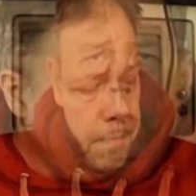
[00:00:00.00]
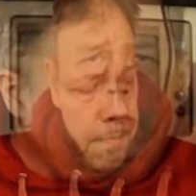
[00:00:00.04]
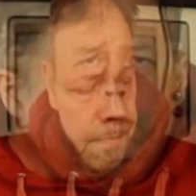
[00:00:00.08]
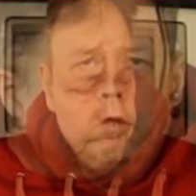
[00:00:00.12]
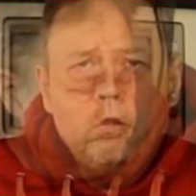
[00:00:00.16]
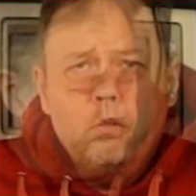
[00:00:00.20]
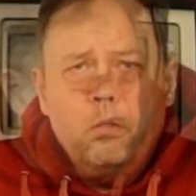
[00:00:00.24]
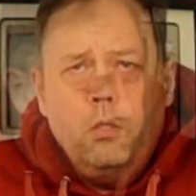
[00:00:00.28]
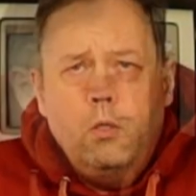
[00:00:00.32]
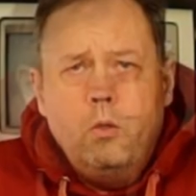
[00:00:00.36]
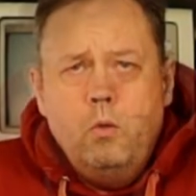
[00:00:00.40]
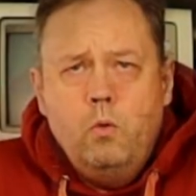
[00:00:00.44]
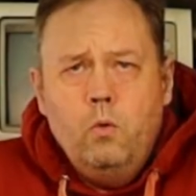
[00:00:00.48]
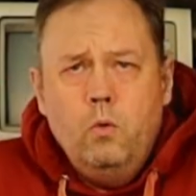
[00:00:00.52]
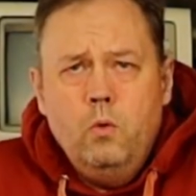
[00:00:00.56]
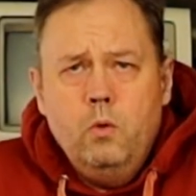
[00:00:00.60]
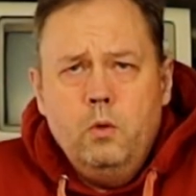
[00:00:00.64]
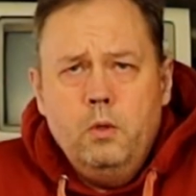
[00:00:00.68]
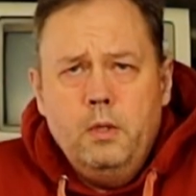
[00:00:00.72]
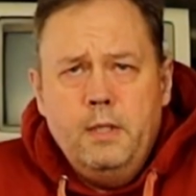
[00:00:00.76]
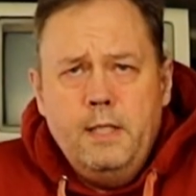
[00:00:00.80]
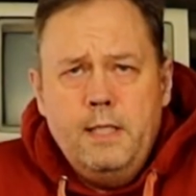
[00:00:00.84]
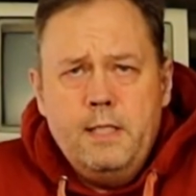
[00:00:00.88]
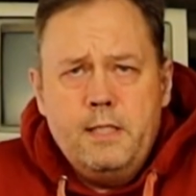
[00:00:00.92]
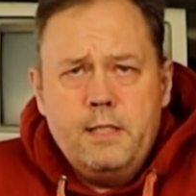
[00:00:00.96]
So
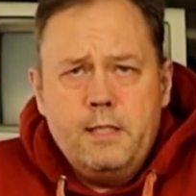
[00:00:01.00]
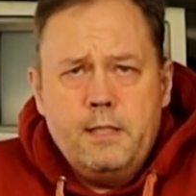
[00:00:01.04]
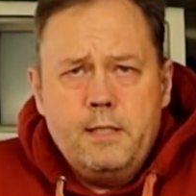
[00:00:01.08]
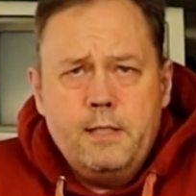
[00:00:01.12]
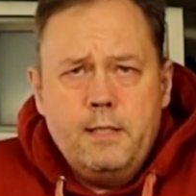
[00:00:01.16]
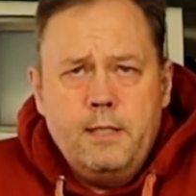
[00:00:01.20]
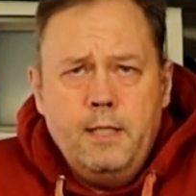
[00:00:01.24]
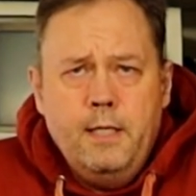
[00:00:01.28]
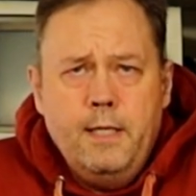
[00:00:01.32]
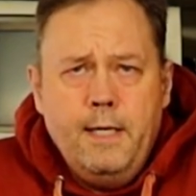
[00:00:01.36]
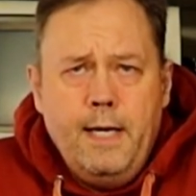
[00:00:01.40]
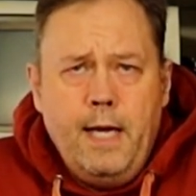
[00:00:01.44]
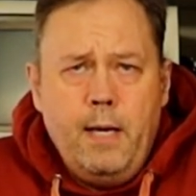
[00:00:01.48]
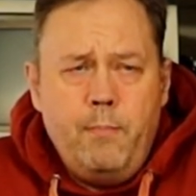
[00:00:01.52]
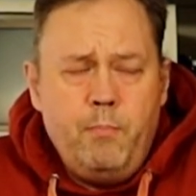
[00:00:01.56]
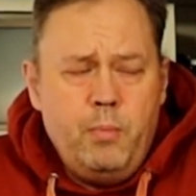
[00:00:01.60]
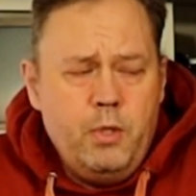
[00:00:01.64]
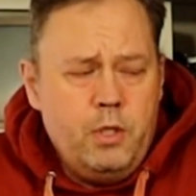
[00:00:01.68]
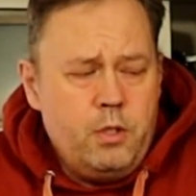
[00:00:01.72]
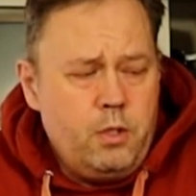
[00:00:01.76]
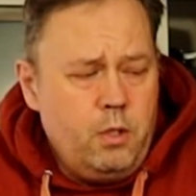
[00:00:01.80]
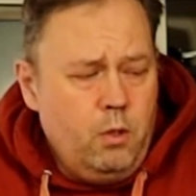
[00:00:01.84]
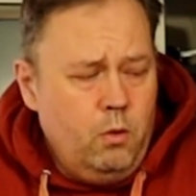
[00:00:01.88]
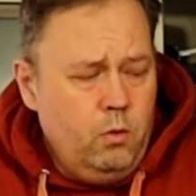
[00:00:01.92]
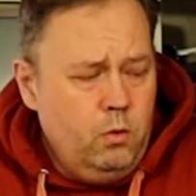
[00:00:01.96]
this
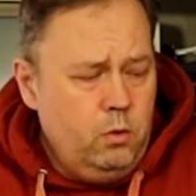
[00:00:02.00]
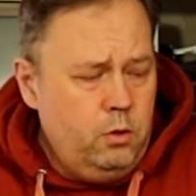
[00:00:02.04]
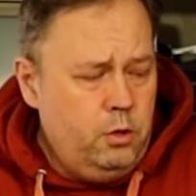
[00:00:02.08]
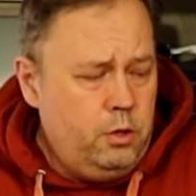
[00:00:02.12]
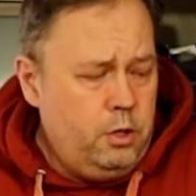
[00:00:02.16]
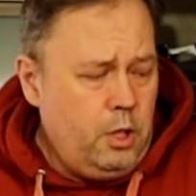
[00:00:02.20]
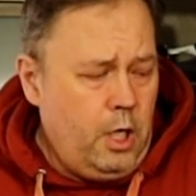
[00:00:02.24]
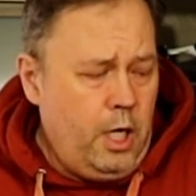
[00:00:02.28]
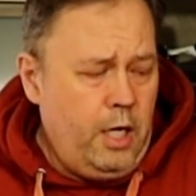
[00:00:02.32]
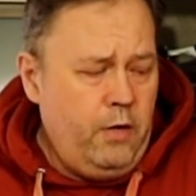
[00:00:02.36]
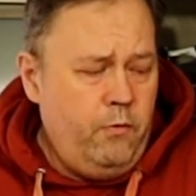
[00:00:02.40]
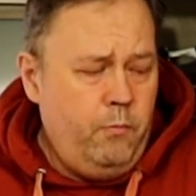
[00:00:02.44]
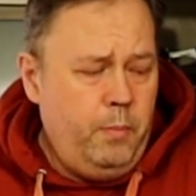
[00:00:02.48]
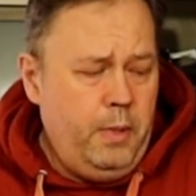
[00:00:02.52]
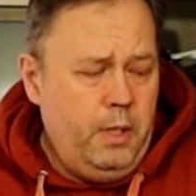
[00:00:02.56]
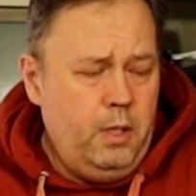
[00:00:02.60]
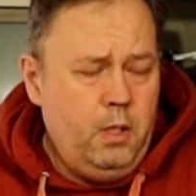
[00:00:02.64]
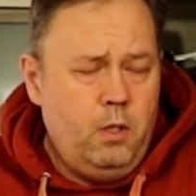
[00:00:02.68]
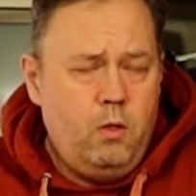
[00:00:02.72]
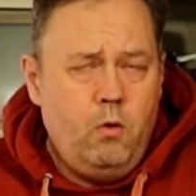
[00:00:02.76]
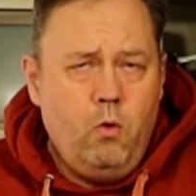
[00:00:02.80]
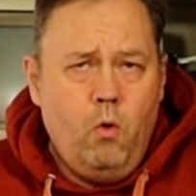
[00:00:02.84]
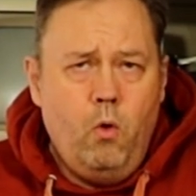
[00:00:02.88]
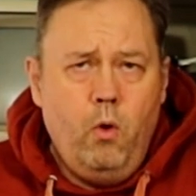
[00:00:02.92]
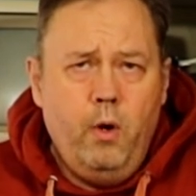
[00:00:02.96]
episode I've
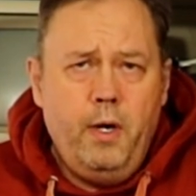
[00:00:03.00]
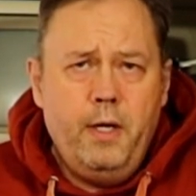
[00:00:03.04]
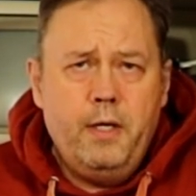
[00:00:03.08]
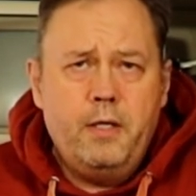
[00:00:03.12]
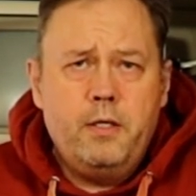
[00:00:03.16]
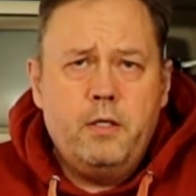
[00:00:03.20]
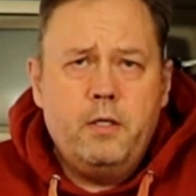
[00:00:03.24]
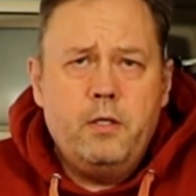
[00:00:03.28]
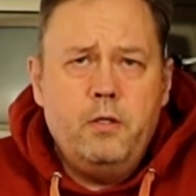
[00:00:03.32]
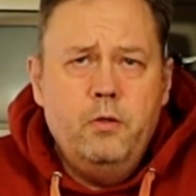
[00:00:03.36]
been calling